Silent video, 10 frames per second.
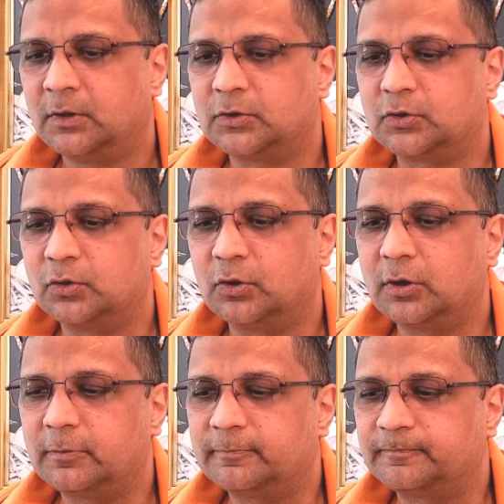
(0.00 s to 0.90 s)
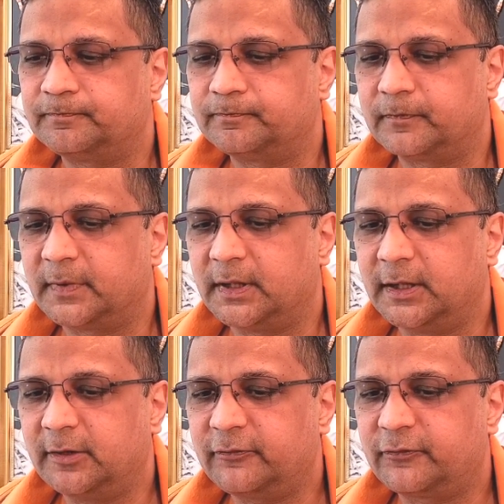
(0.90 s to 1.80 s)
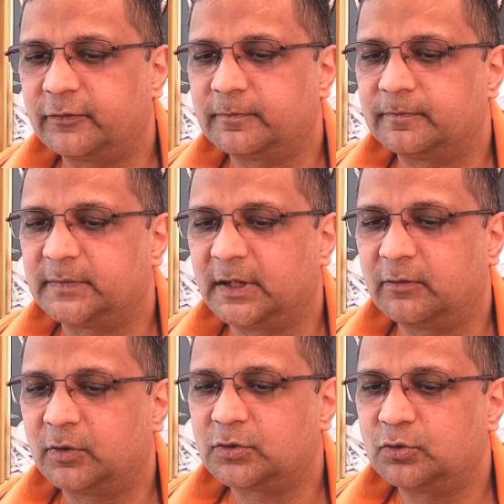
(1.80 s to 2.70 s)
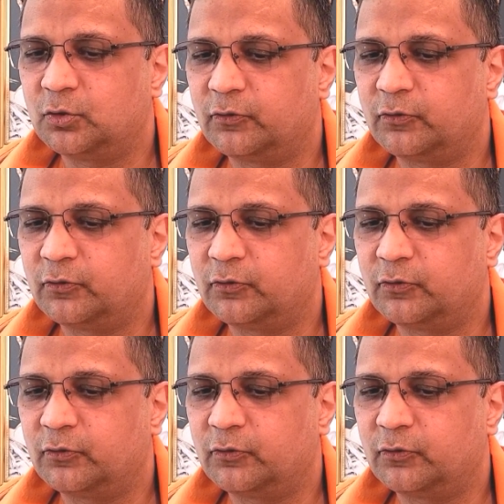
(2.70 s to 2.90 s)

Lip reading: So if there was no